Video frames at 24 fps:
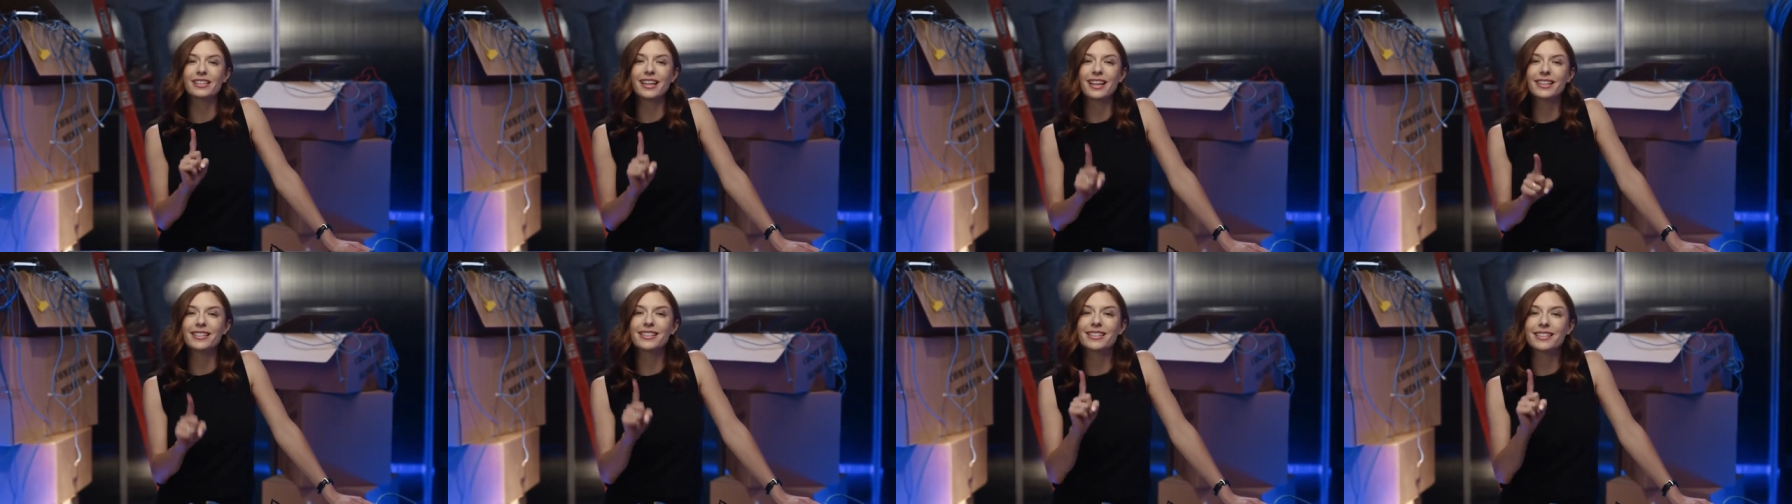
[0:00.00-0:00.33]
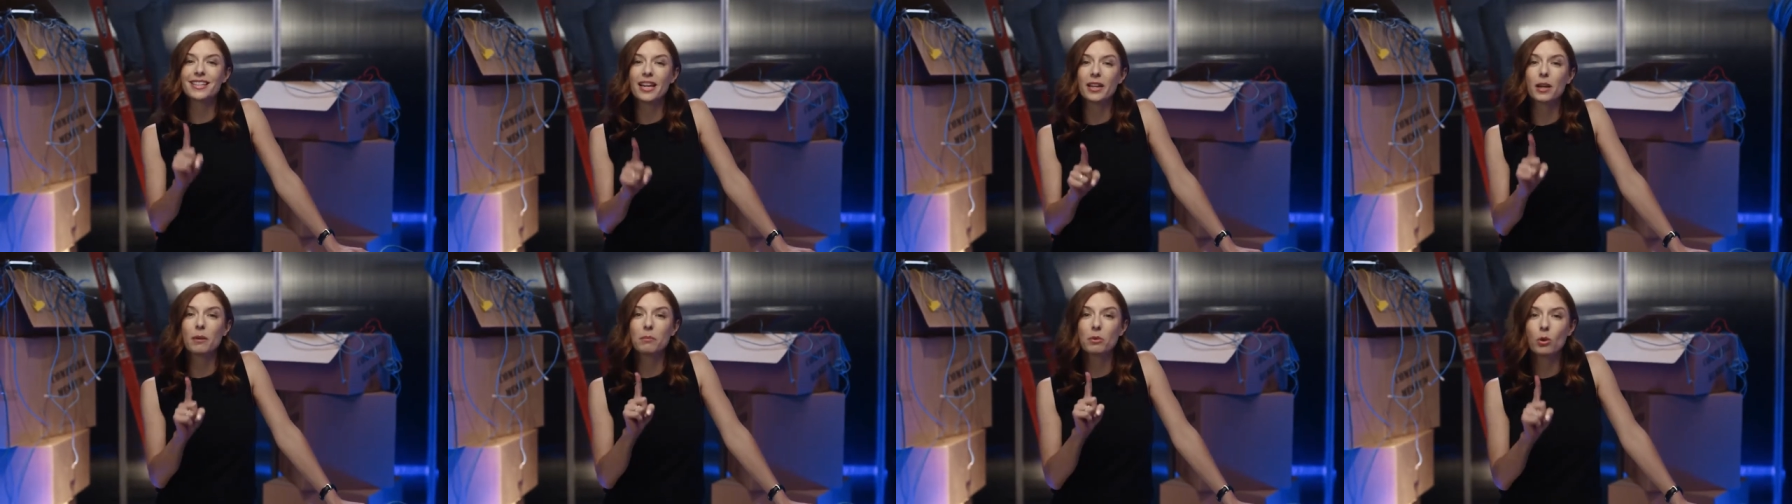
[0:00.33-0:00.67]
get
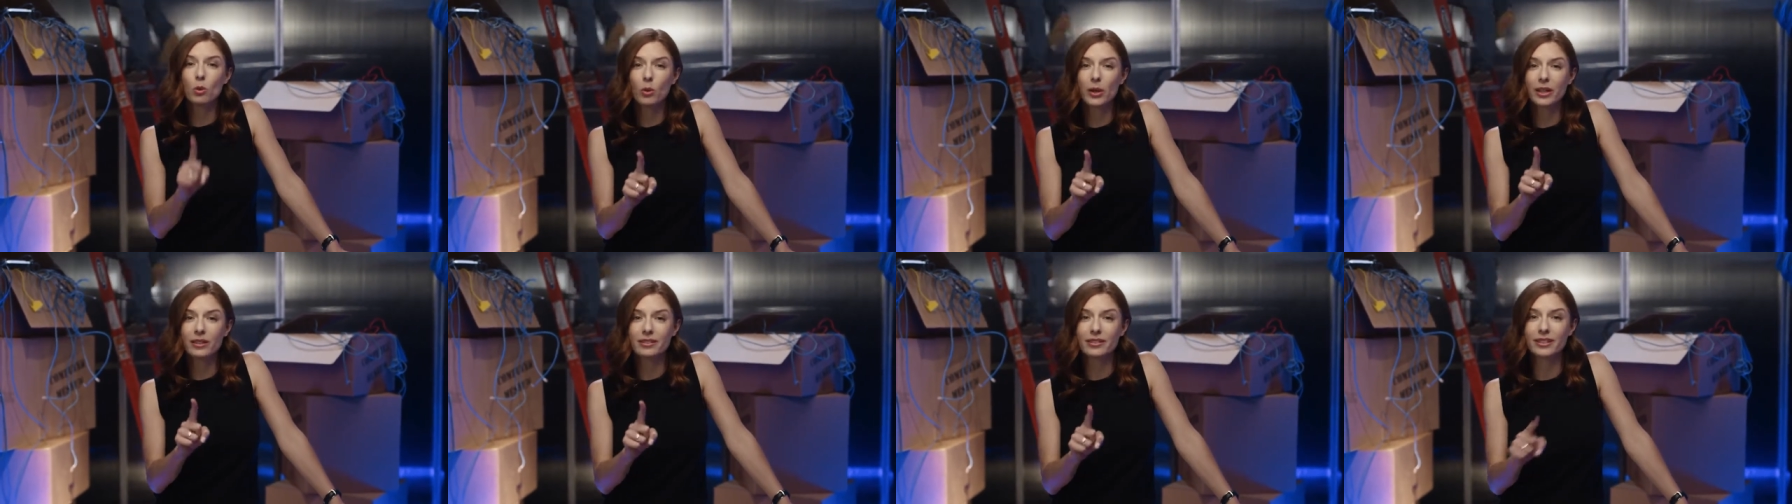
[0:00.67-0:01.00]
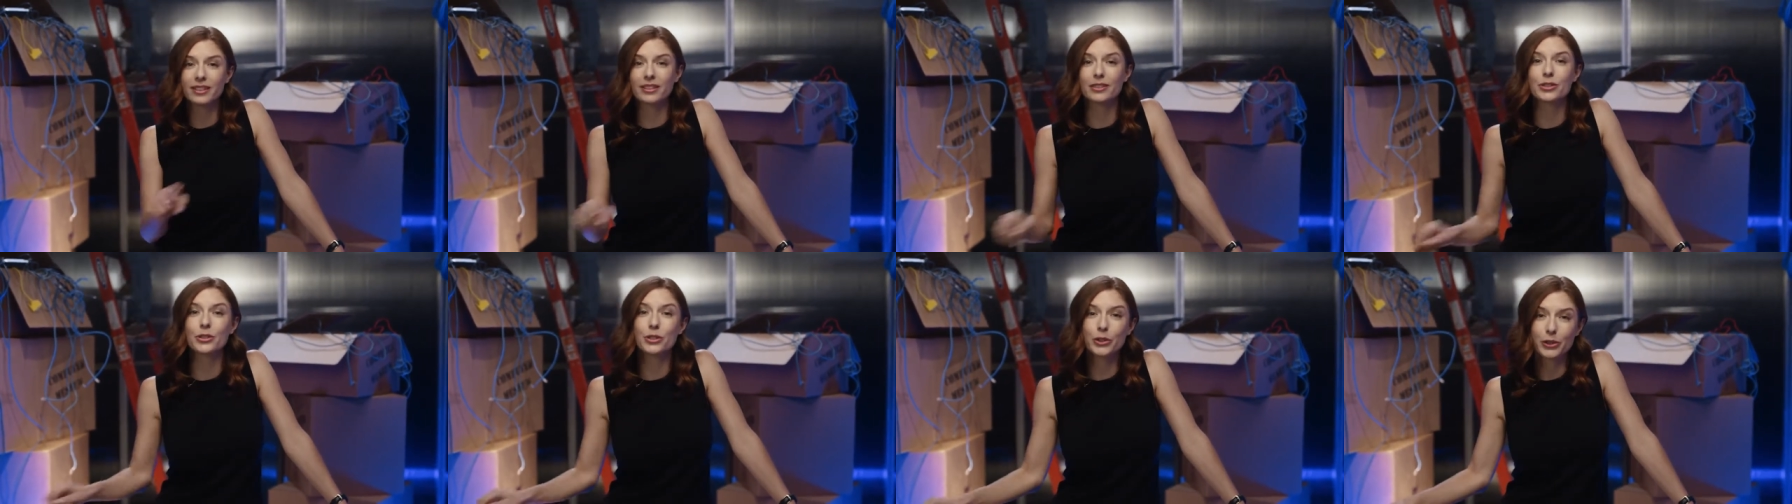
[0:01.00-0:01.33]
set up quickly
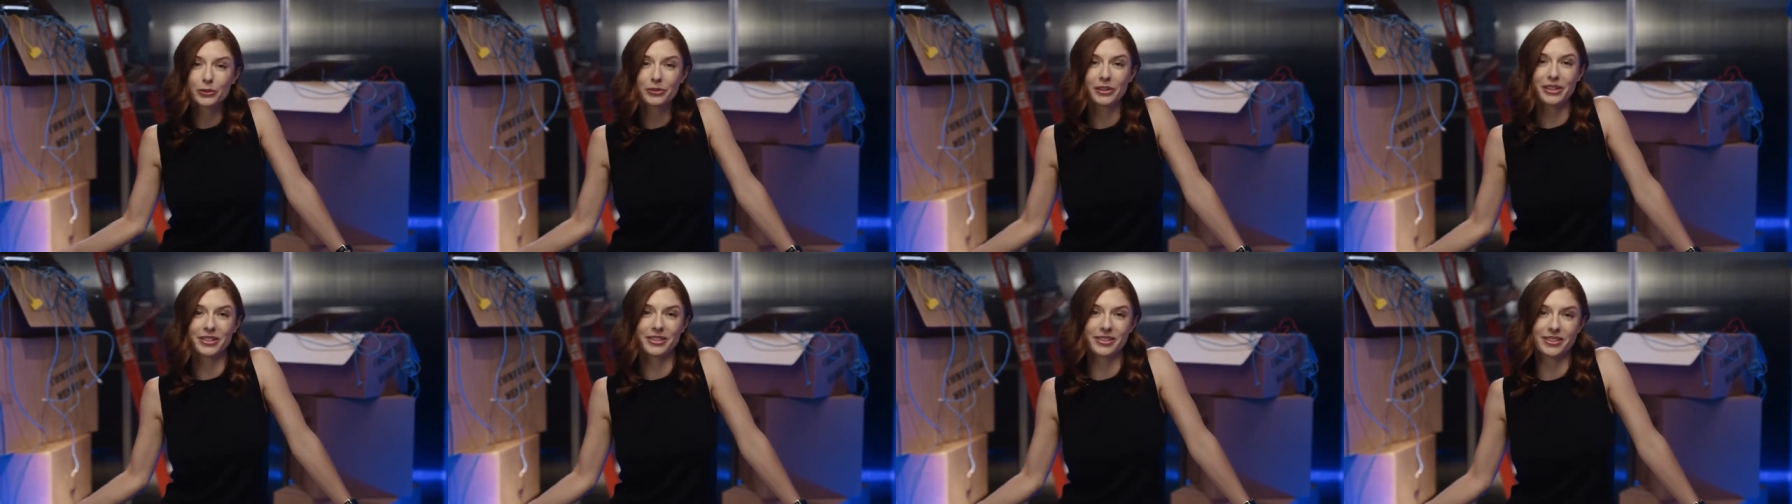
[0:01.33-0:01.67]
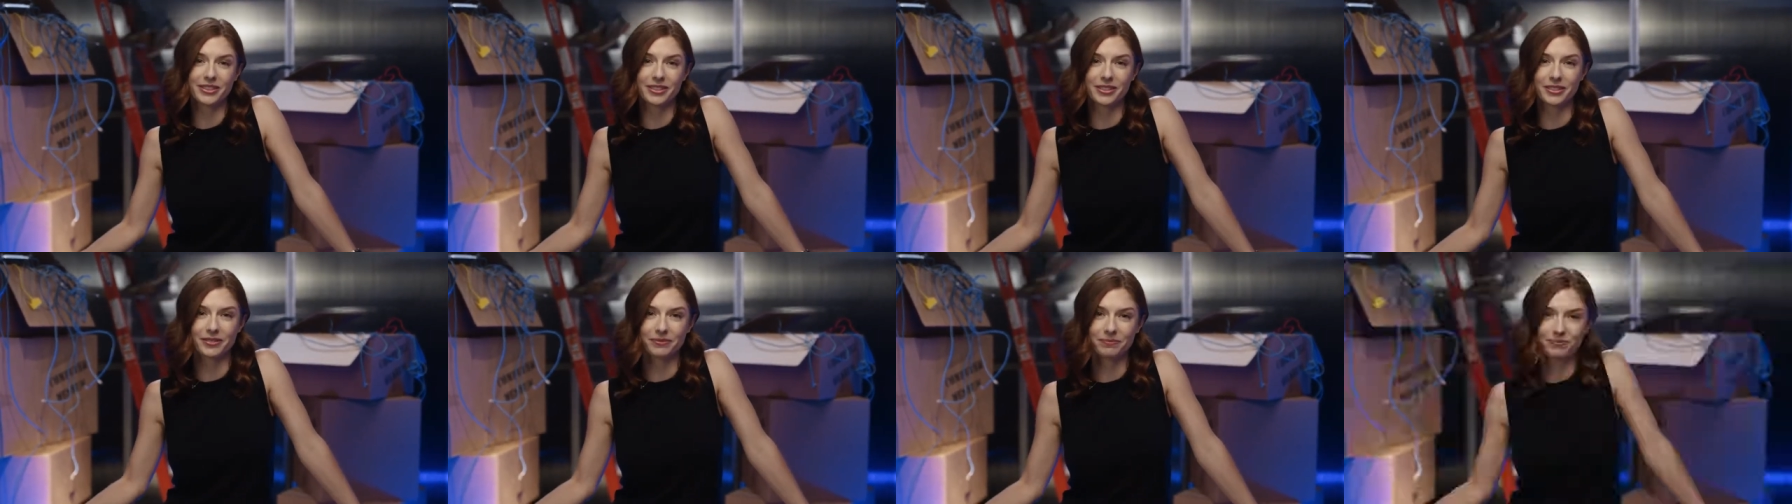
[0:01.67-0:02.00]

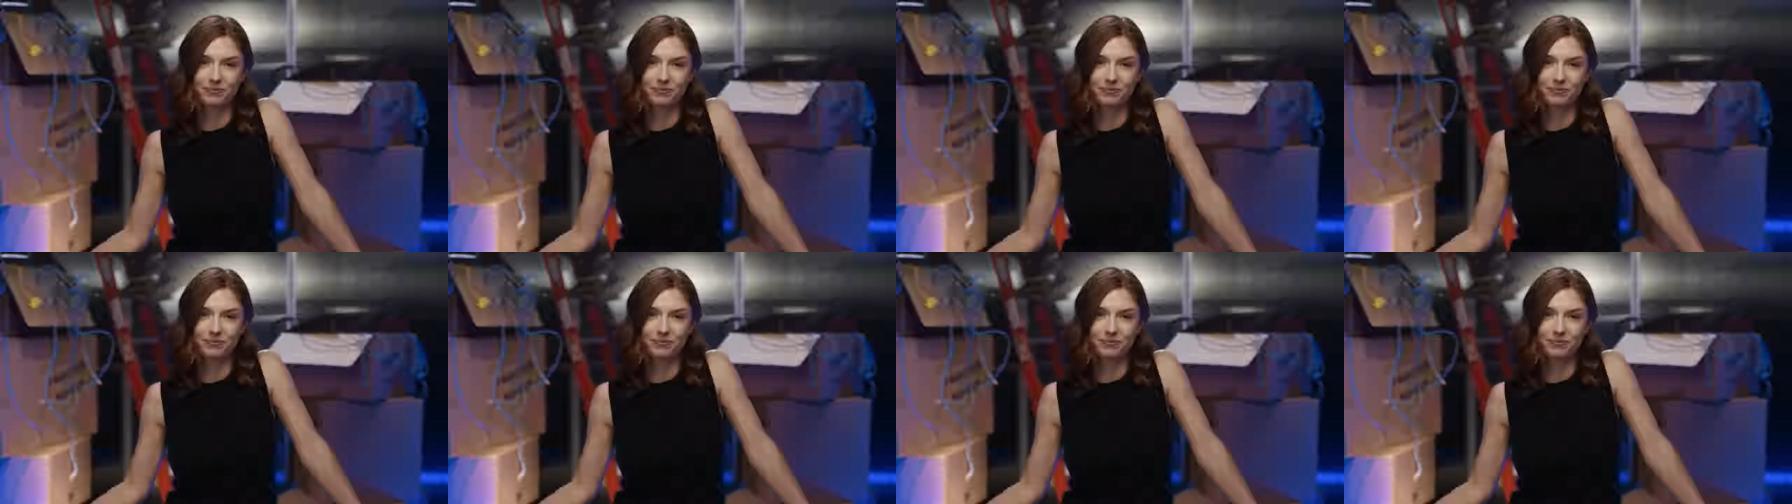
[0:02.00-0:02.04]
service.